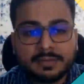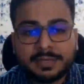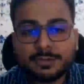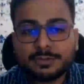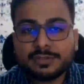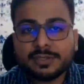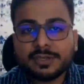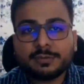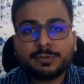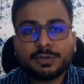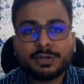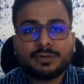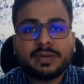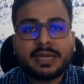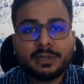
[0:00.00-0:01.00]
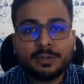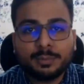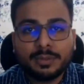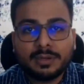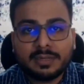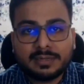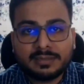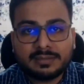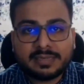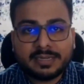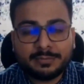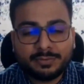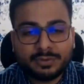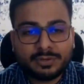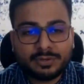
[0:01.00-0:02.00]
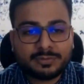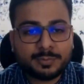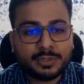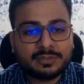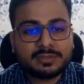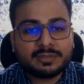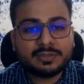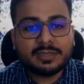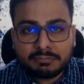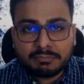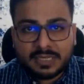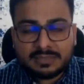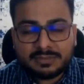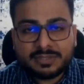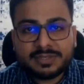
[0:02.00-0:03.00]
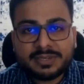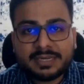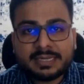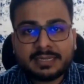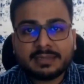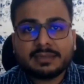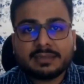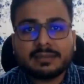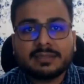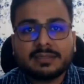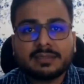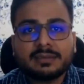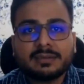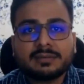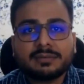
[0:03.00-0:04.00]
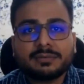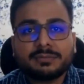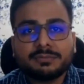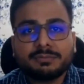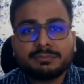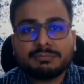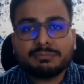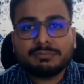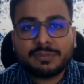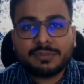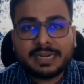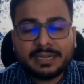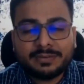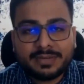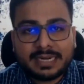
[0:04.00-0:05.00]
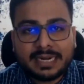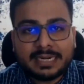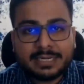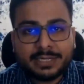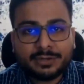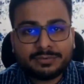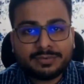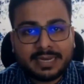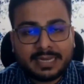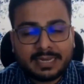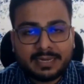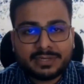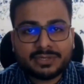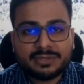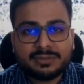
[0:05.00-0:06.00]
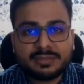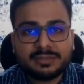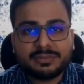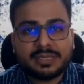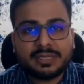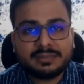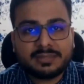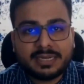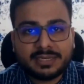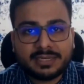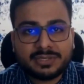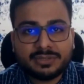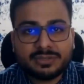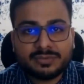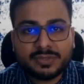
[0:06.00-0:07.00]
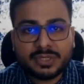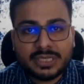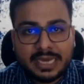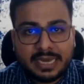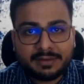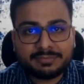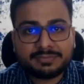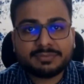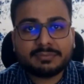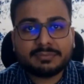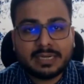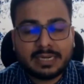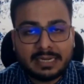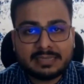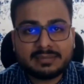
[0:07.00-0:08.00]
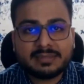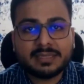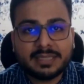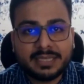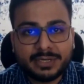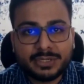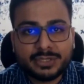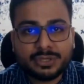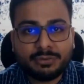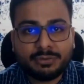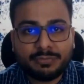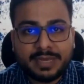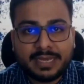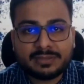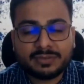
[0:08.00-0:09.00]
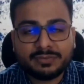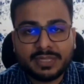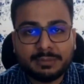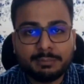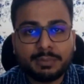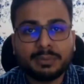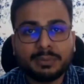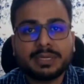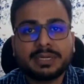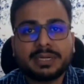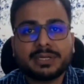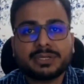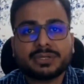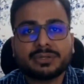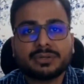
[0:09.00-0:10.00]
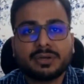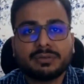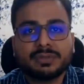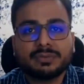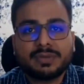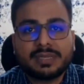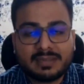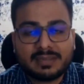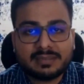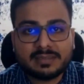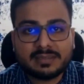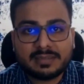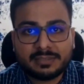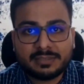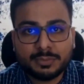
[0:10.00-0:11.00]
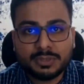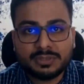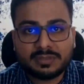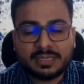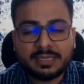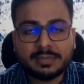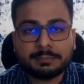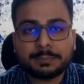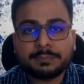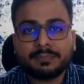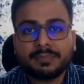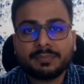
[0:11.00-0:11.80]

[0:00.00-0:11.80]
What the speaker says: Thank you, sir, for your valuable and insightful response. Considering the wide variety of violations and transgressions which have, at least in the initial phase of the implementation of the faceless assessment scheme,